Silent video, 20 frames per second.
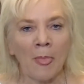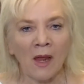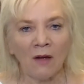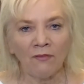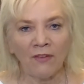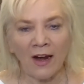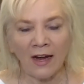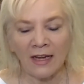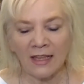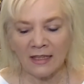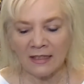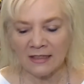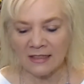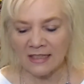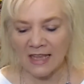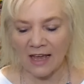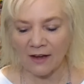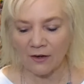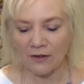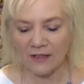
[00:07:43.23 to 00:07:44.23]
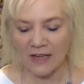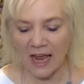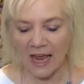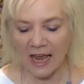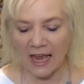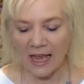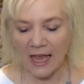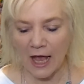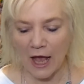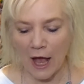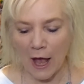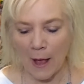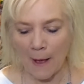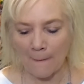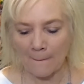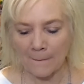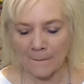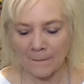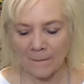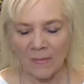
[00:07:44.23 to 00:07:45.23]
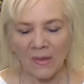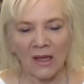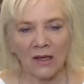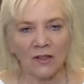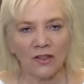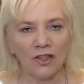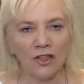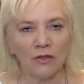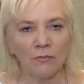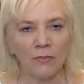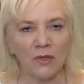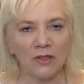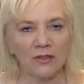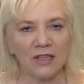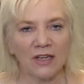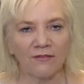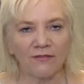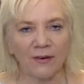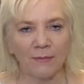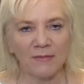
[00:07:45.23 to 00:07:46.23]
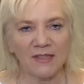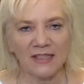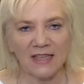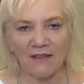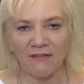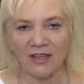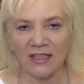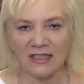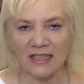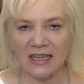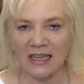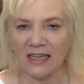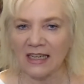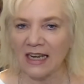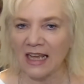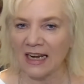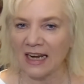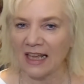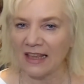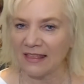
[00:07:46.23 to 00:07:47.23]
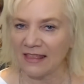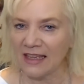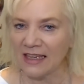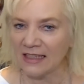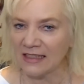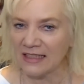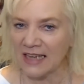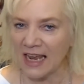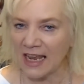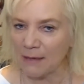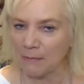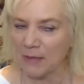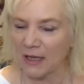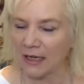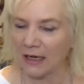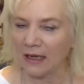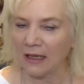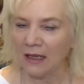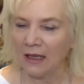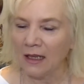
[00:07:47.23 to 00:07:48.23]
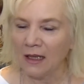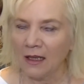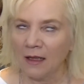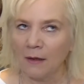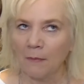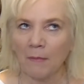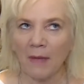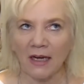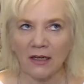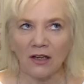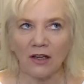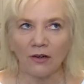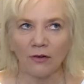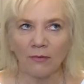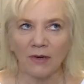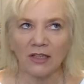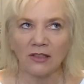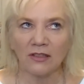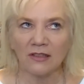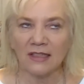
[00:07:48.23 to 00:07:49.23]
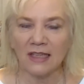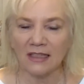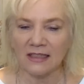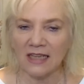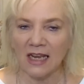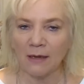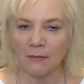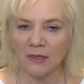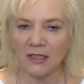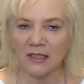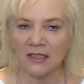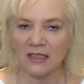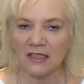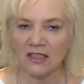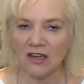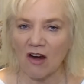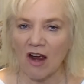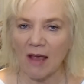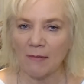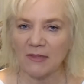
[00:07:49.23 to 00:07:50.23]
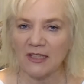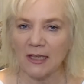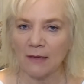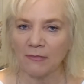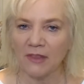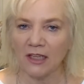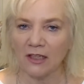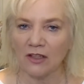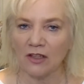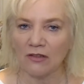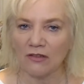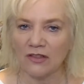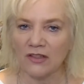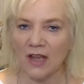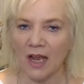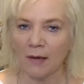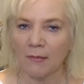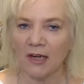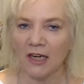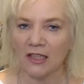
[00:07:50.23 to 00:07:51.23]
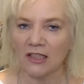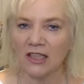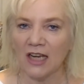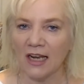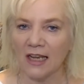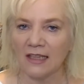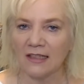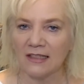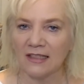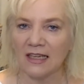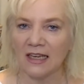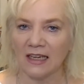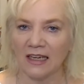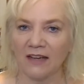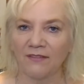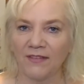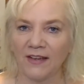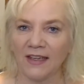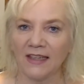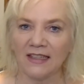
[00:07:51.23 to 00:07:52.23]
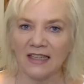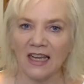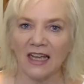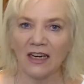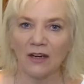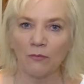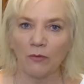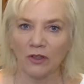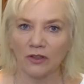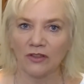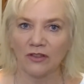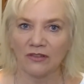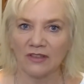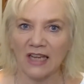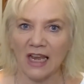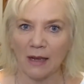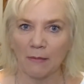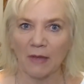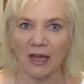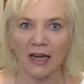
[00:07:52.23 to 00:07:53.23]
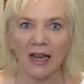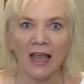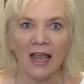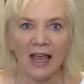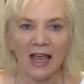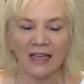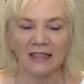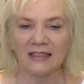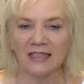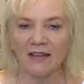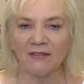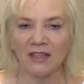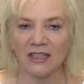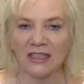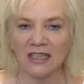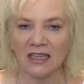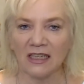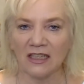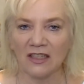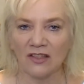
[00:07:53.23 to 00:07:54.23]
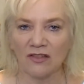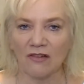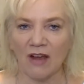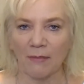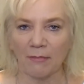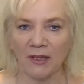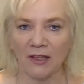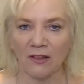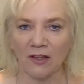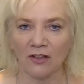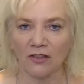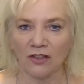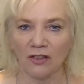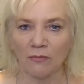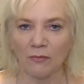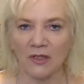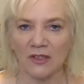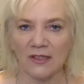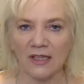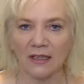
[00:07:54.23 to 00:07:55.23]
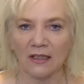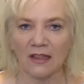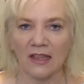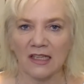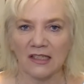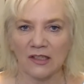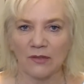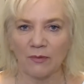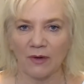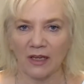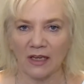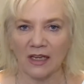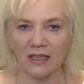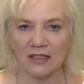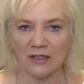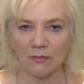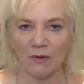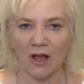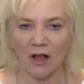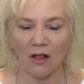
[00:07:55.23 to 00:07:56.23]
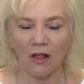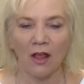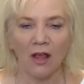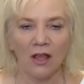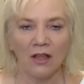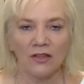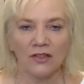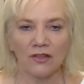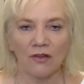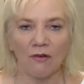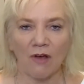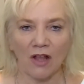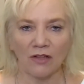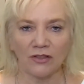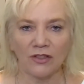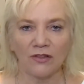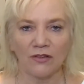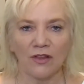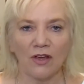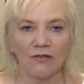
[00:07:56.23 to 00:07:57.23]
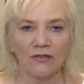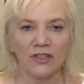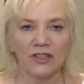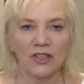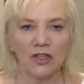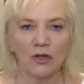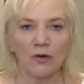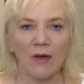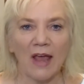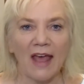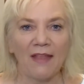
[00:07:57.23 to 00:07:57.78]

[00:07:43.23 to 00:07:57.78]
Friday and Saturday, new music from Seventeen, and I think Taemin. My daughter Rachel said Taemin just dropped something new. So I'm going to check and see. And if he did, we'll do Taemin. And Seventeen is dropping their new music this week as well. So I'll do those two.